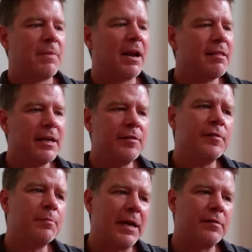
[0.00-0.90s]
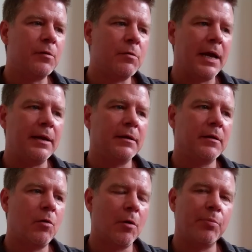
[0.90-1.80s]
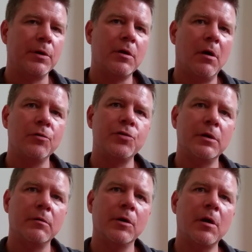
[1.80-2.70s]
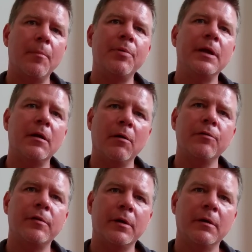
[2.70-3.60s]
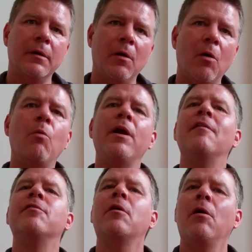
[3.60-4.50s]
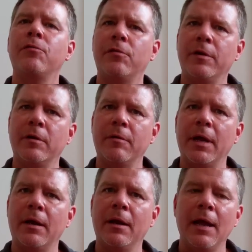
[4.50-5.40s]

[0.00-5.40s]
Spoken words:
And I think it just makes great corporate culture or company culture or whatever culture you're in.